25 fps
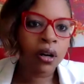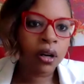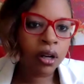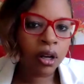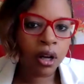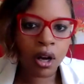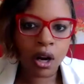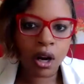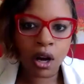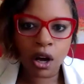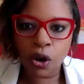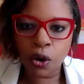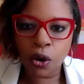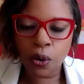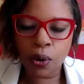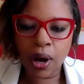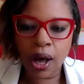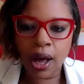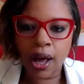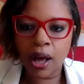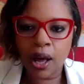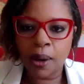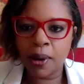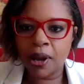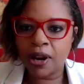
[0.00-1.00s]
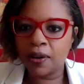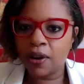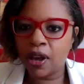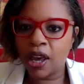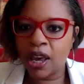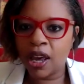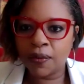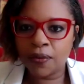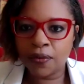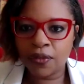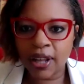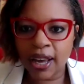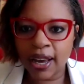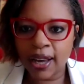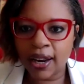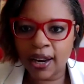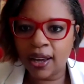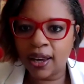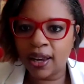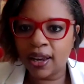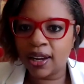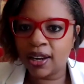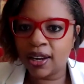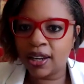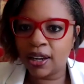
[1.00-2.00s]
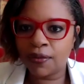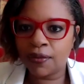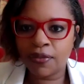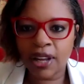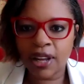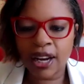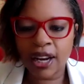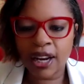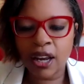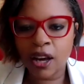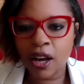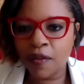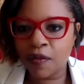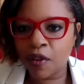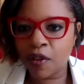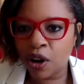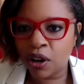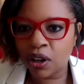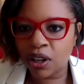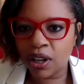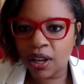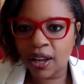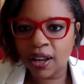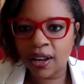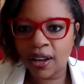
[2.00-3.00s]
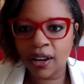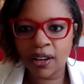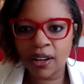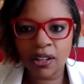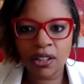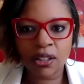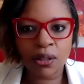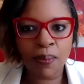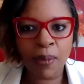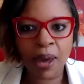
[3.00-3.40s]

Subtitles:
and inflating and deflating of our lungs,